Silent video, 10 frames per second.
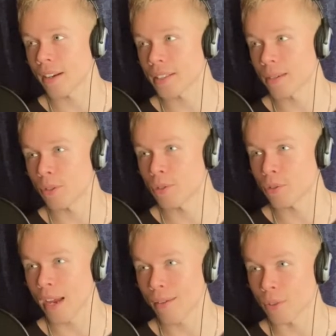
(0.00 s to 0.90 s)
as someone who
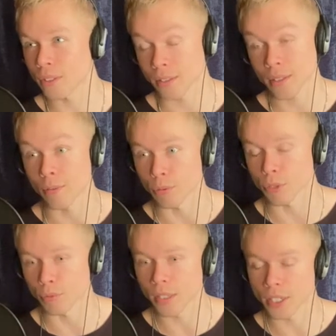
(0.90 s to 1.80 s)
travels, as someone who
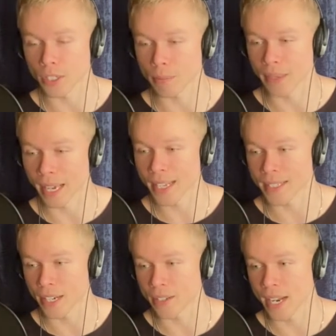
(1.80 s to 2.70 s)
was really just beginning
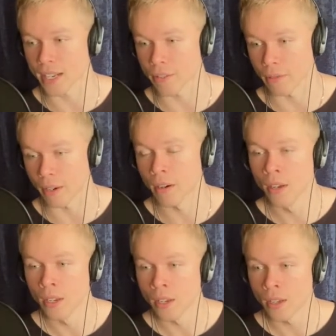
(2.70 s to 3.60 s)
his entertaining career,
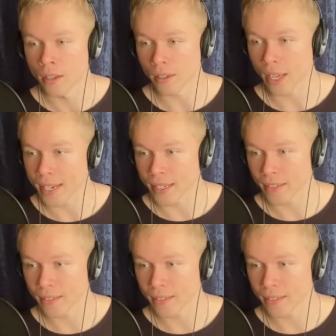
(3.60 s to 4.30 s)
like,